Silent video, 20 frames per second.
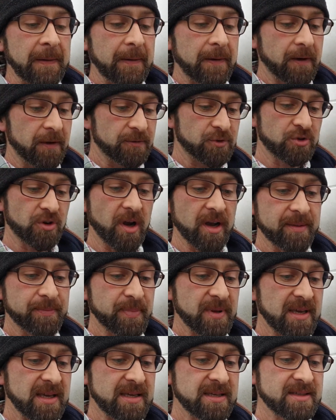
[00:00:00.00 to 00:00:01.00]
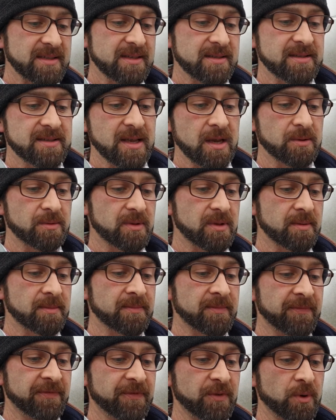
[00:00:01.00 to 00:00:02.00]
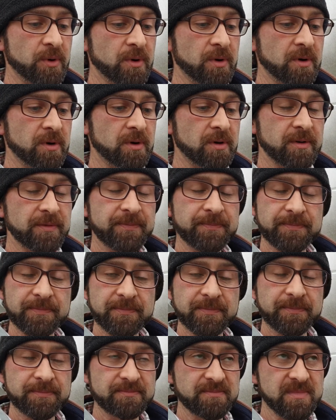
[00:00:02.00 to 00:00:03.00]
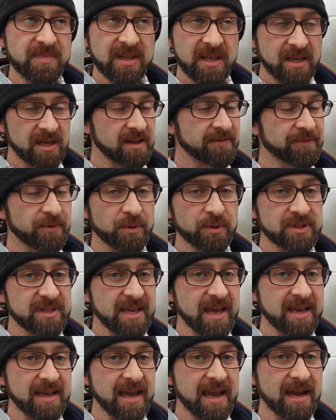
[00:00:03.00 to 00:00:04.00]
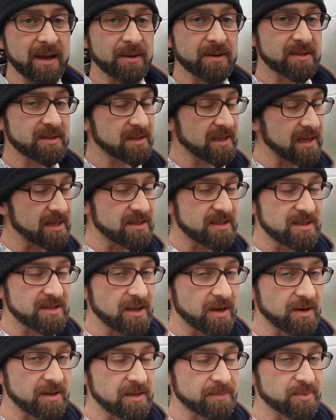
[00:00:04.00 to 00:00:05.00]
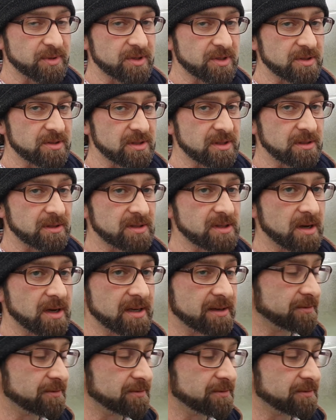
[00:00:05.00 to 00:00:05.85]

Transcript: of dried peas, soaked them for nearly 48 hours. They actually started to produce little tiny